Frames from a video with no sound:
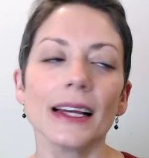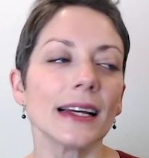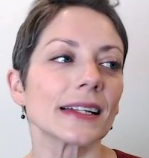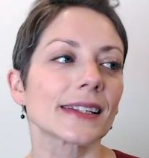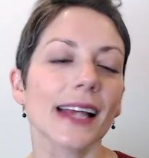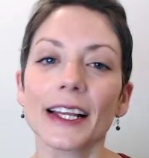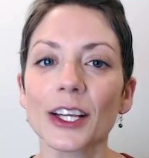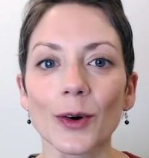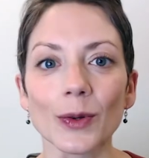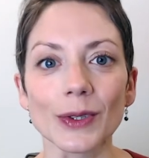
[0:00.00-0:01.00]

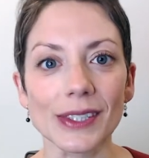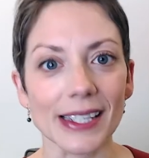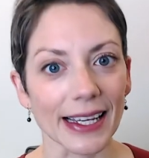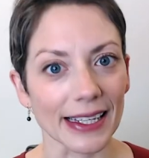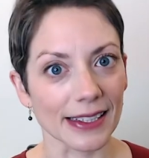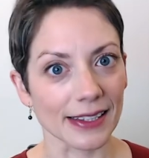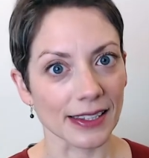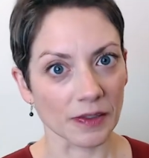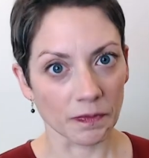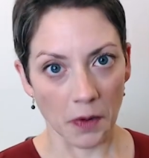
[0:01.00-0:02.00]
Setting goals
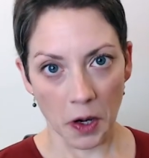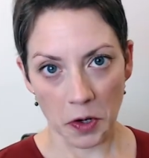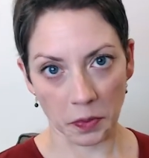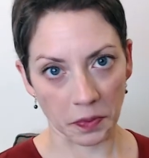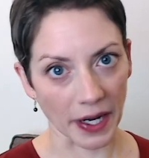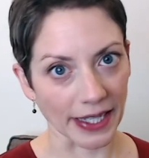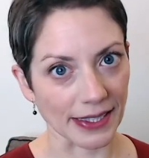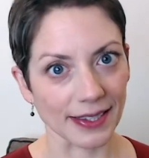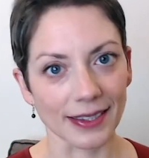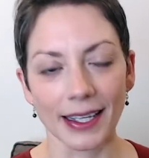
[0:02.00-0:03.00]
is
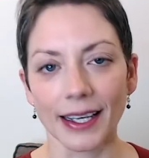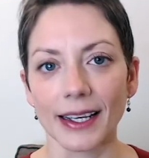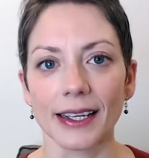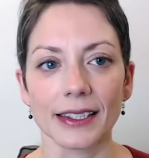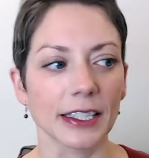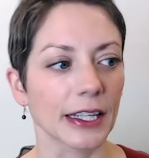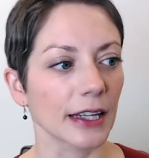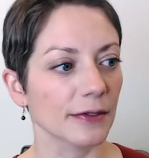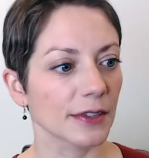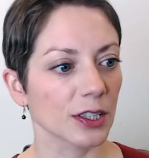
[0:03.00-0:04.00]
great. It
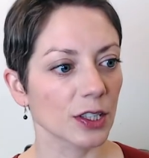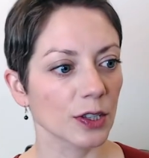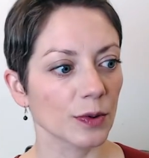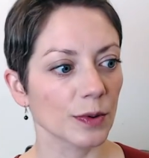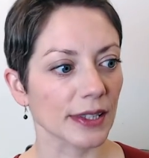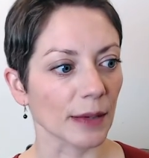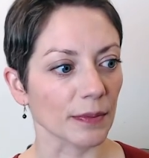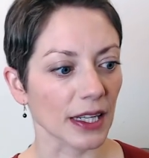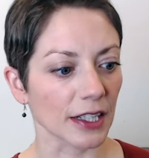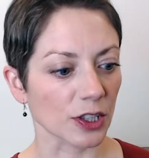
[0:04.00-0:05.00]
gives you
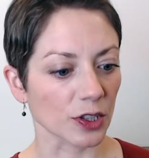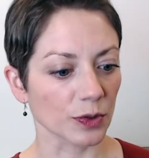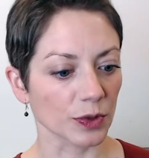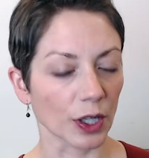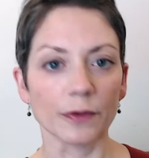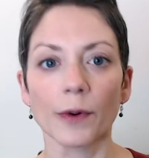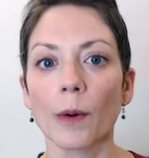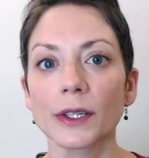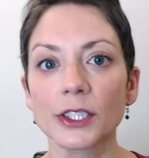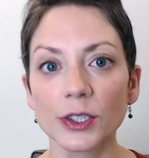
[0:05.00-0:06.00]
something to look
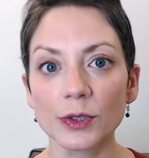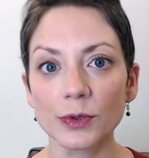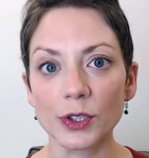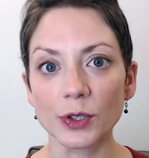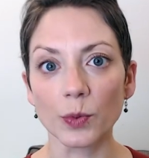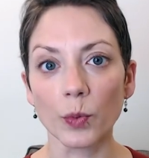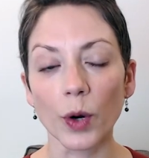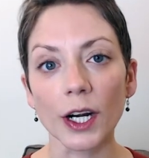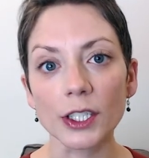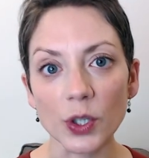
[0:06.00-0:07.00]
forward to, to
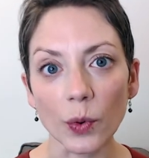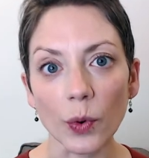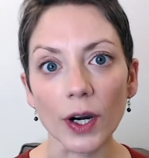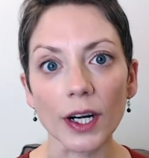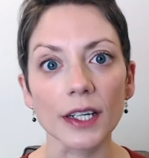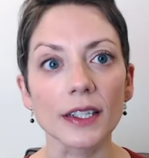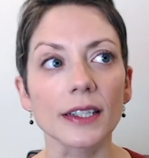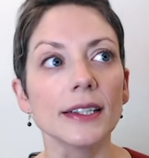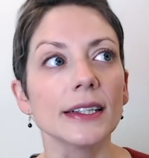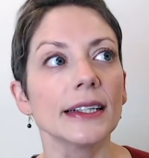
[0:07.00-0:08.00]
work toward.